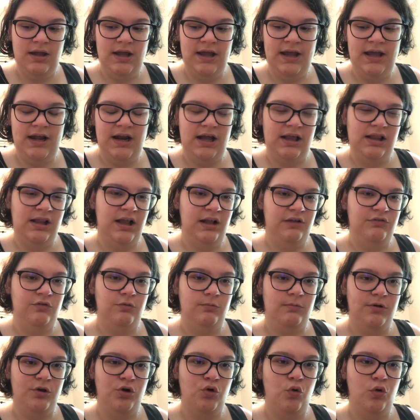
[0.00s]
and I like
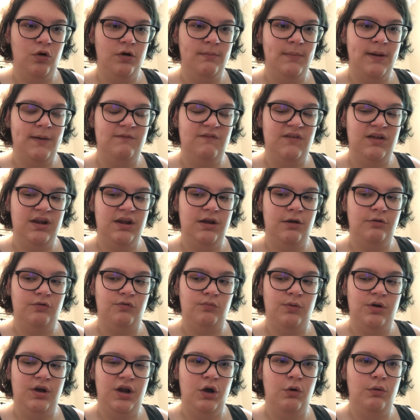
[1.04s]
to record my
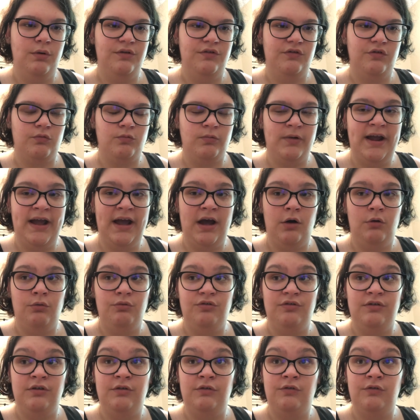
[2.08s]
videos when no one's around.